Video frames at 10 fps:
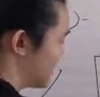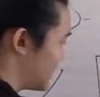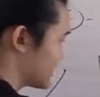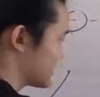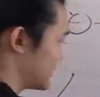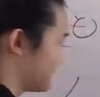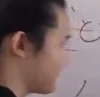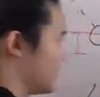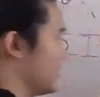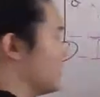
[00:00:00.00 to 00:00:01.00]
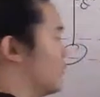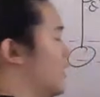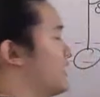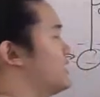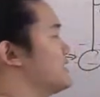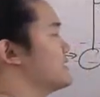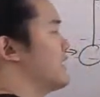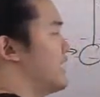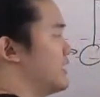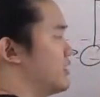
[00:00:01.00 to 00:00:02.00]
constant, when is
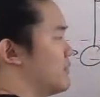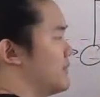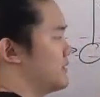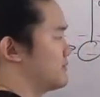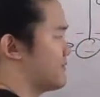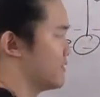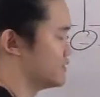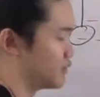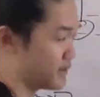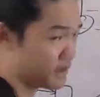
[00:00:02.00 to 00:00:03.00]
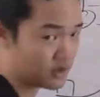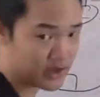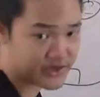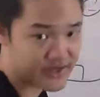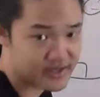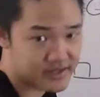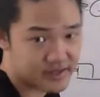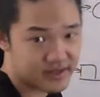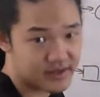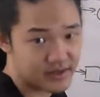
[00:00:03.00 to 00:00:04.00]
the angular momentum of the door the
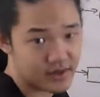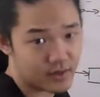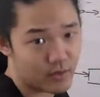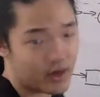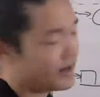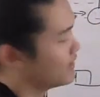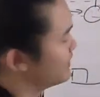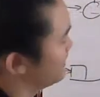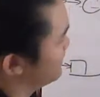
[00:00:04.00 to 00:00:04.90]
largest? When